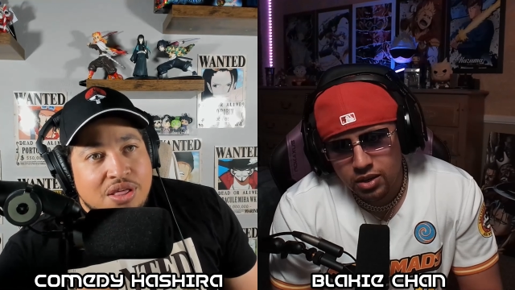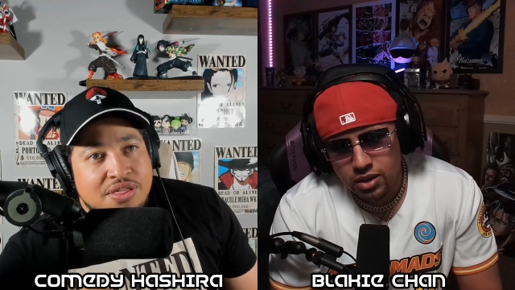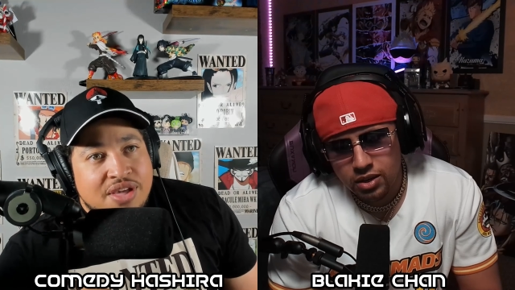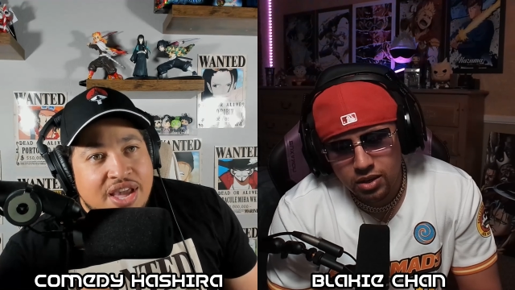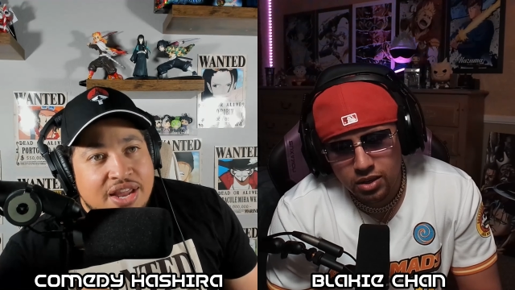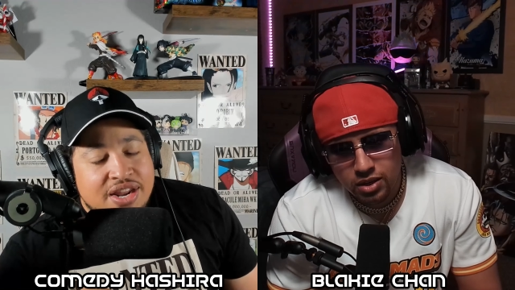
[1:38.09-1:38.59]

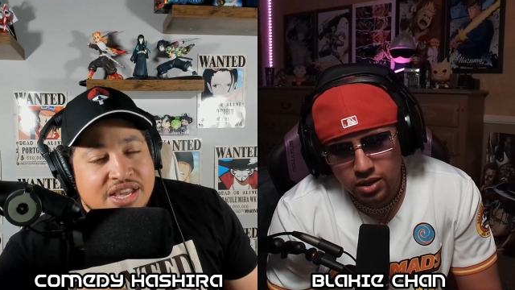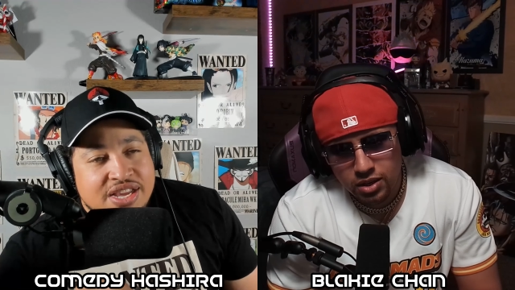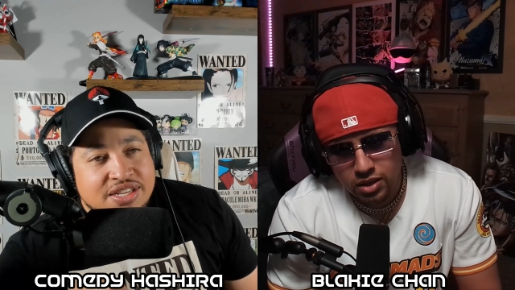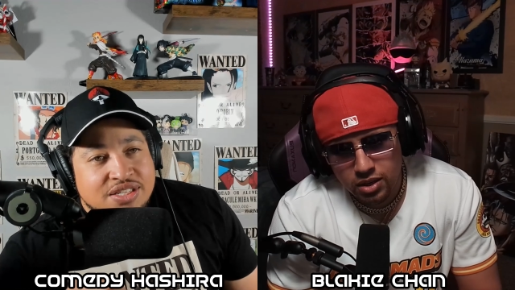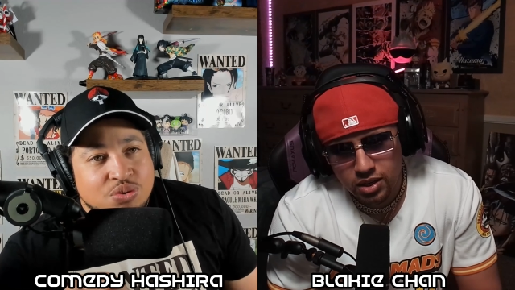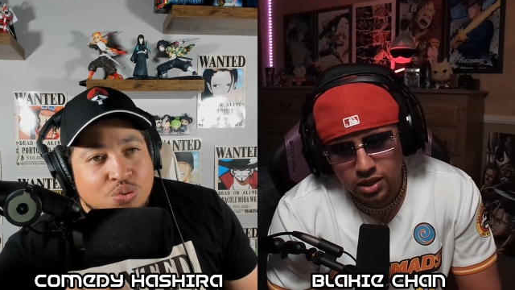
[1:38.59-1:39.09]
Speaker 1: that
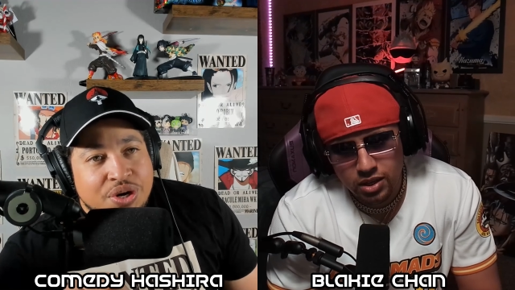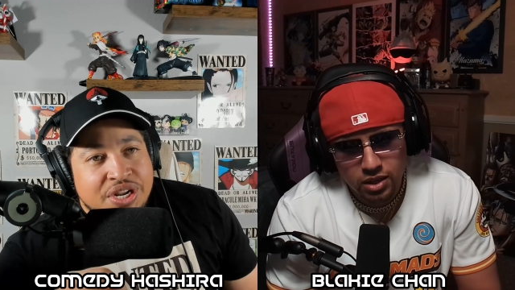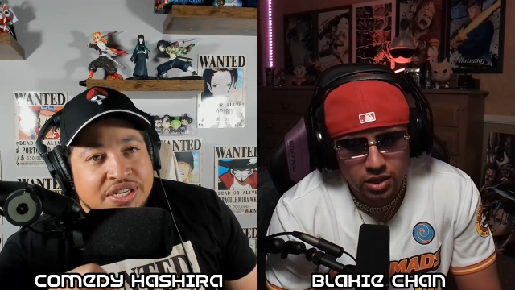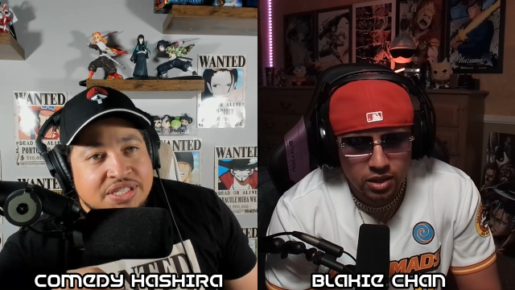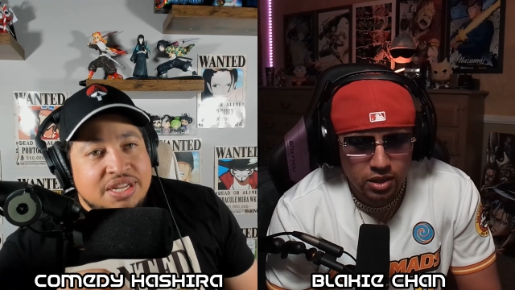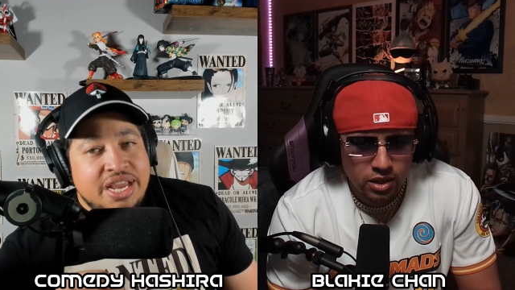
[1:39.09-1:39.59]
he's when
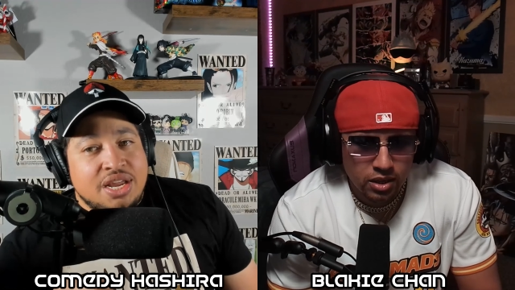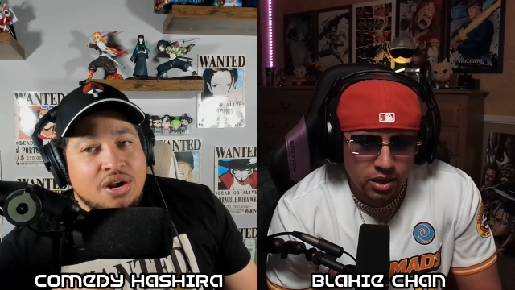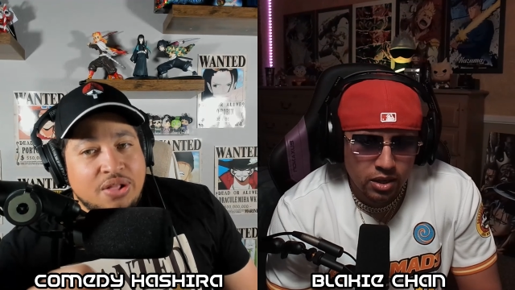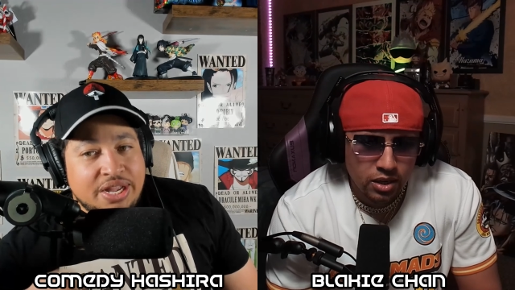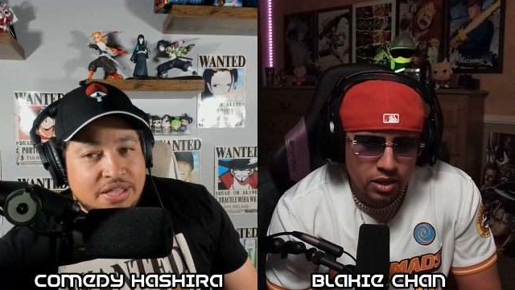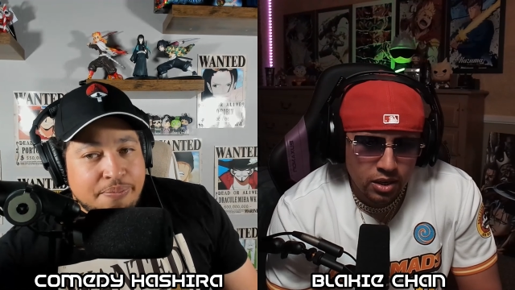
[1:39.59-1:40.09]
he's taking
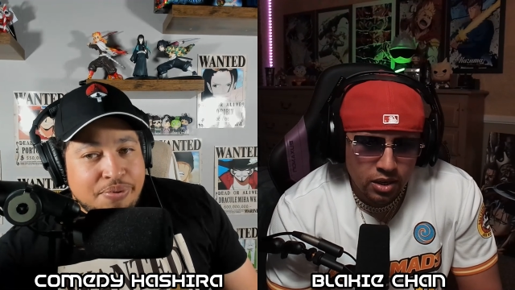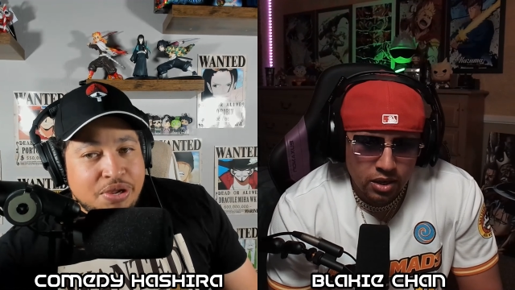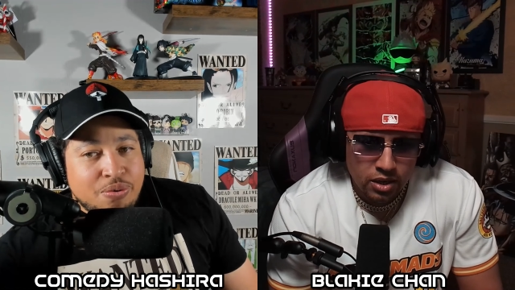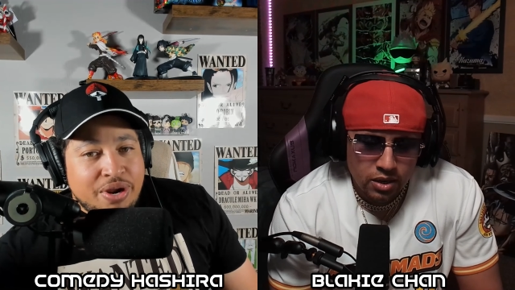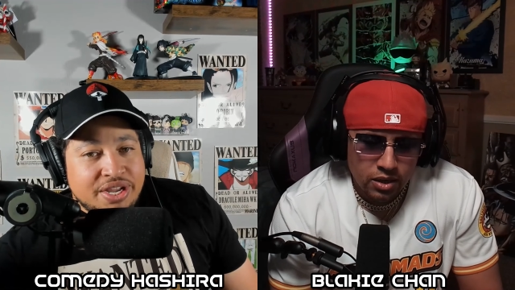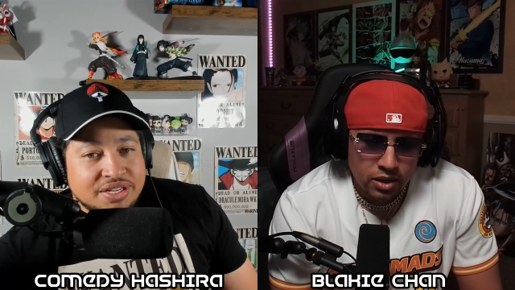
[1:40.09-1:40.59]
on like the
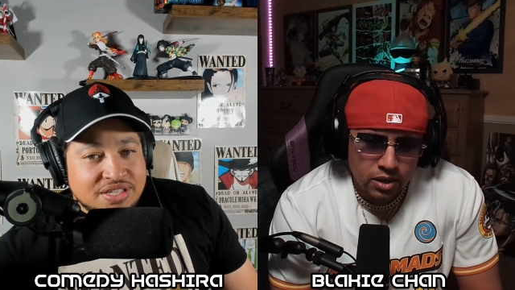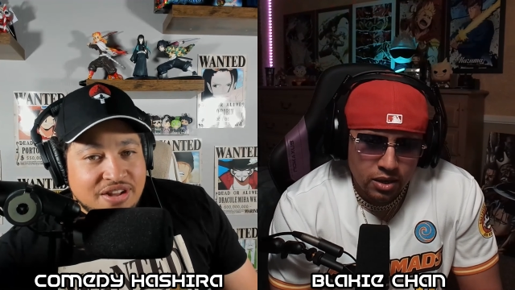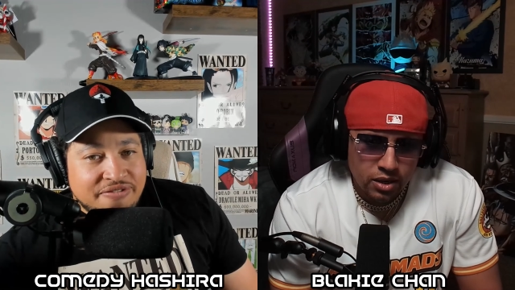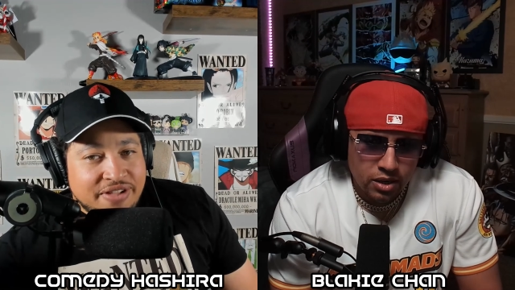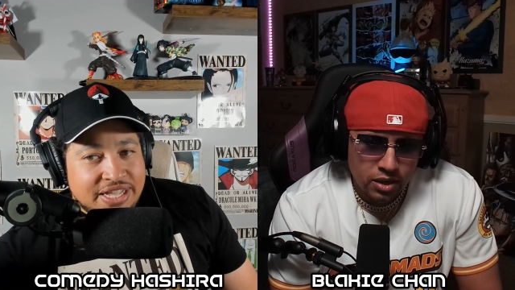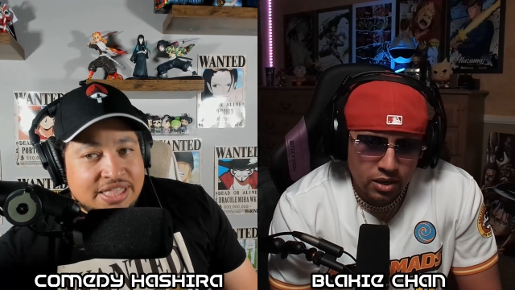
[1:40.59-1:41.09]
B rank and
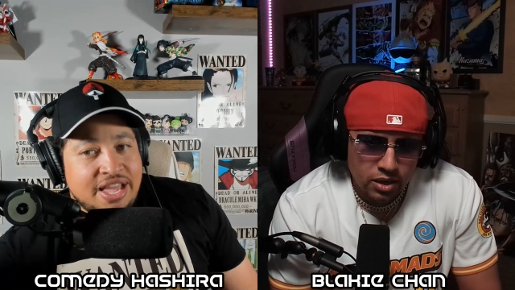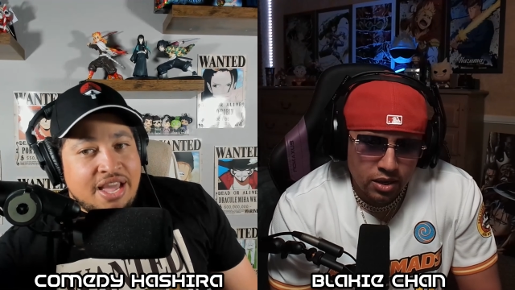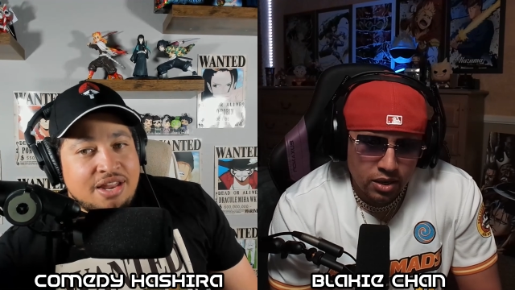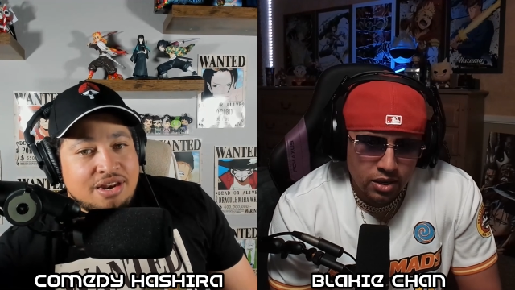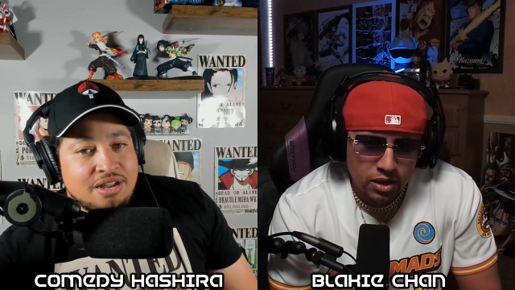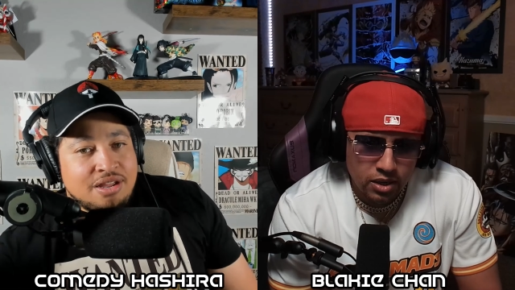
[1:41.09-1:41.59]
stuff like
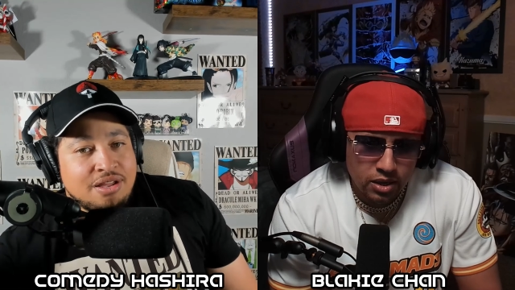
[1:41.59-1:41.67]
that,